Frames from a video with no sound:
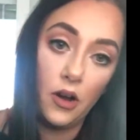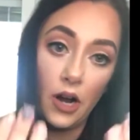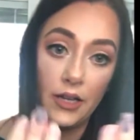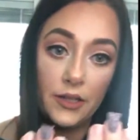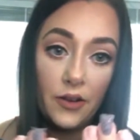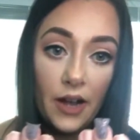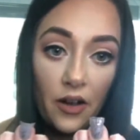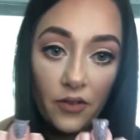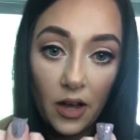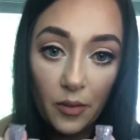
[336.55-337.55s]
All right, so now
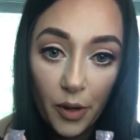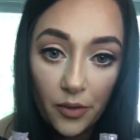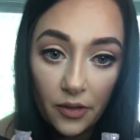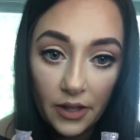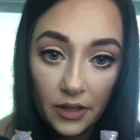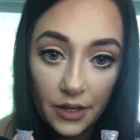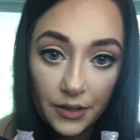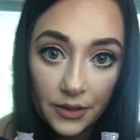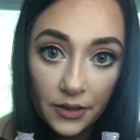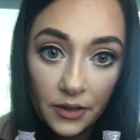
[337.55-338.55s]
I've got them both like
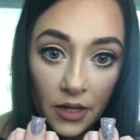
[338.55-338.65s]
this.